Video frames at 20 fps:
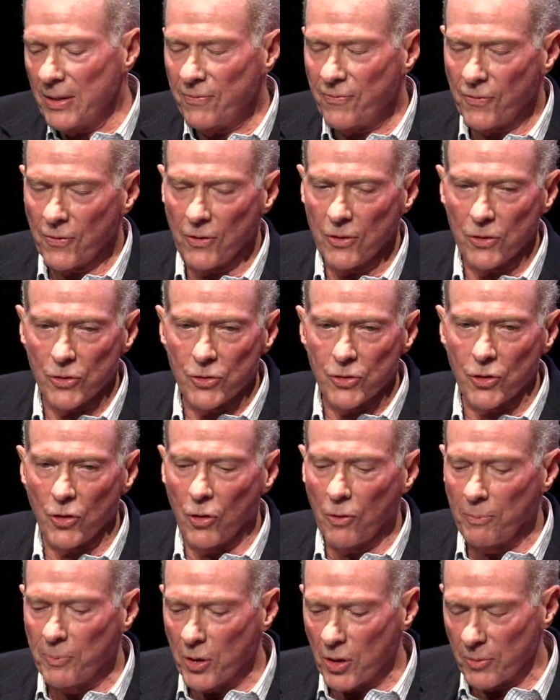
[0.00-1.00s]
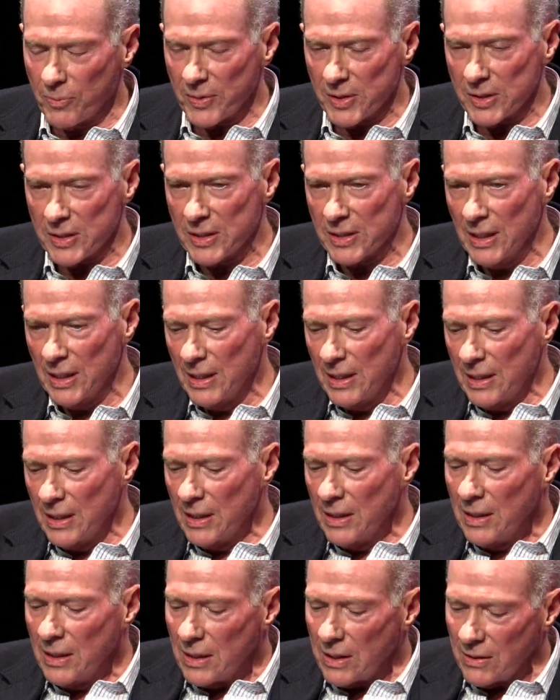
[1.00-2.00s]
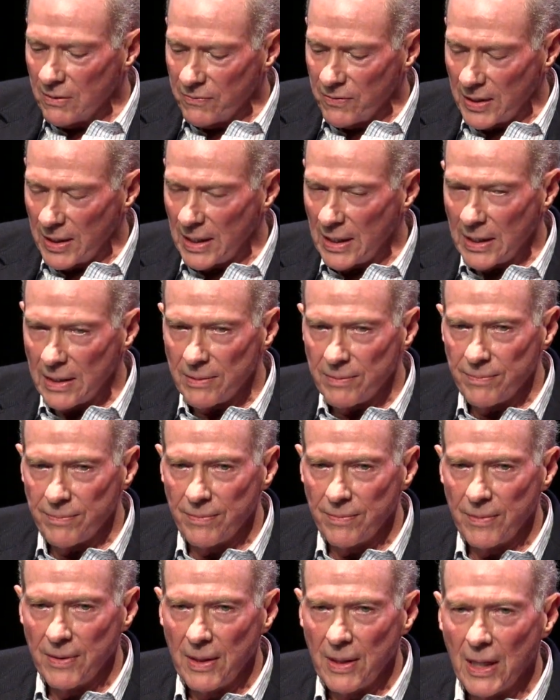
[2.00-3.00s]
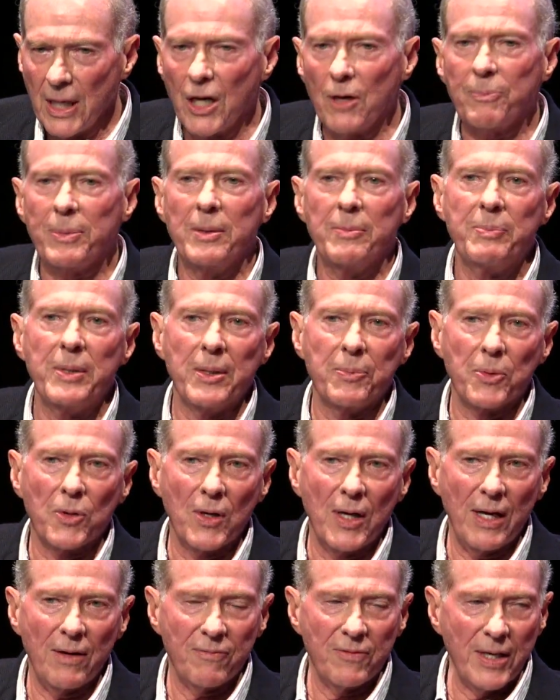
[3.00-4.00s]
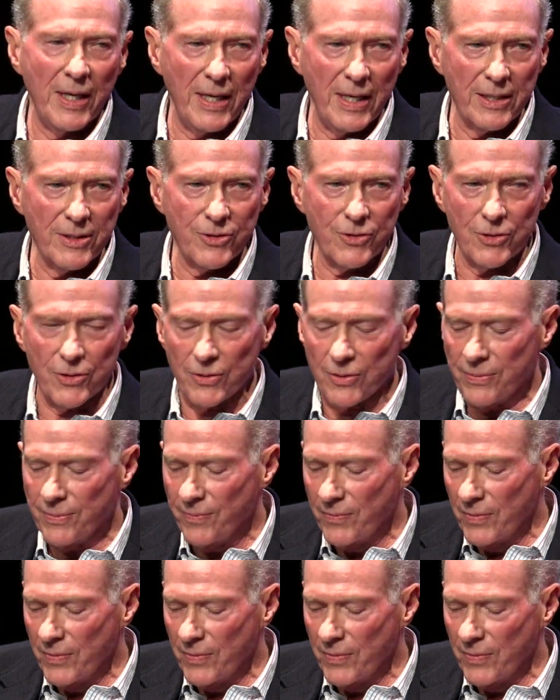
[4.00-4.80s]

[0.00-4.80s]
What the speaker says: for the sole purpose of helping people who have cancer